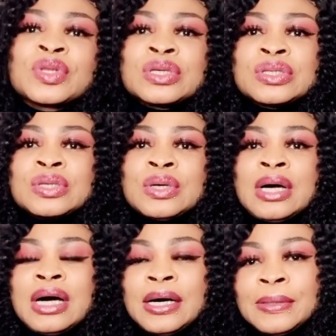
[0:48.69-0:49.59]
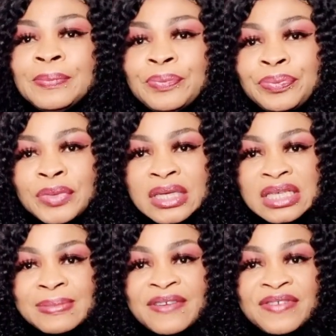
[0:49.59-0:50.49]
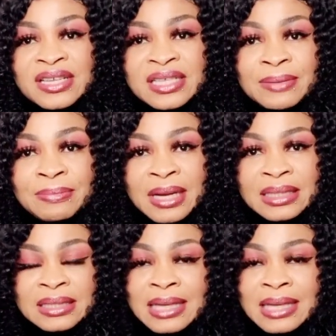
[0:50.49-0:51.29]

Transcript: So this is my first implant.